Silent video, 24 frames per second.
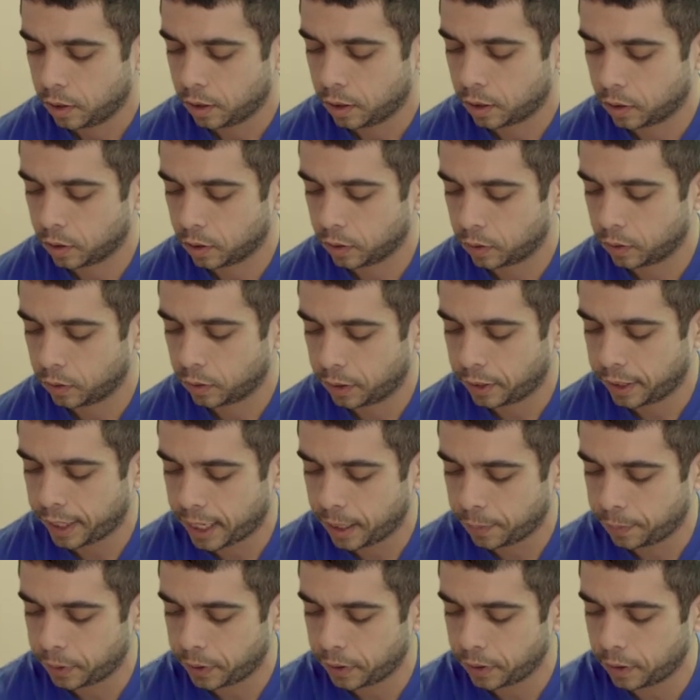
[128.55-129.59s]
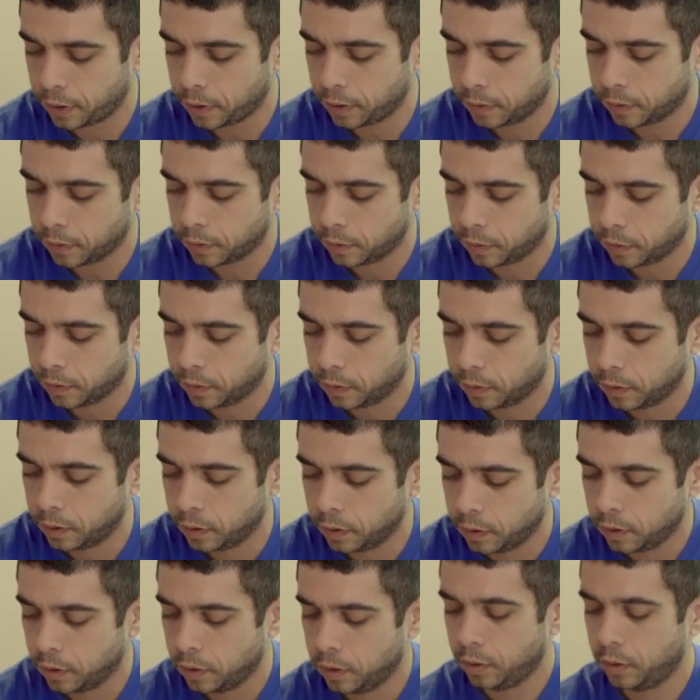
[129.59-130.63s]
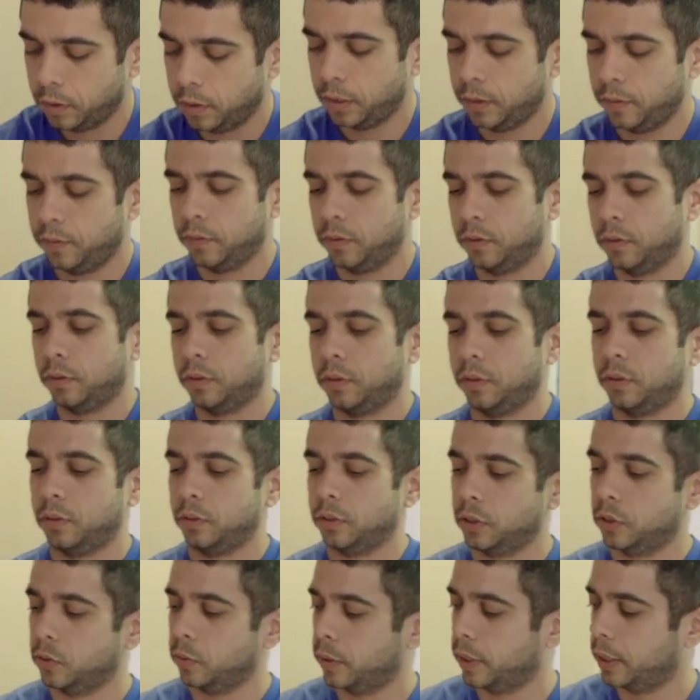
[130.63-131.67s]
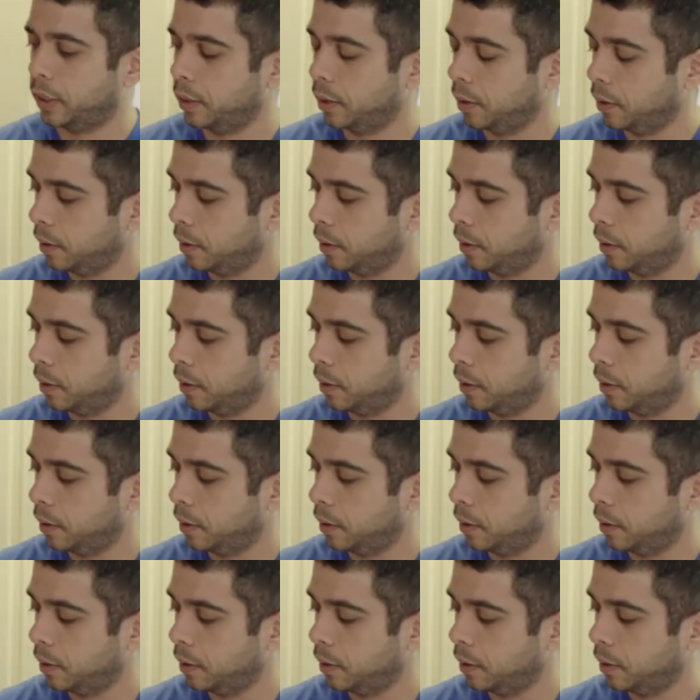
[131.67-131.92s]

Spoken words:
our little cap here. Give it a little swig.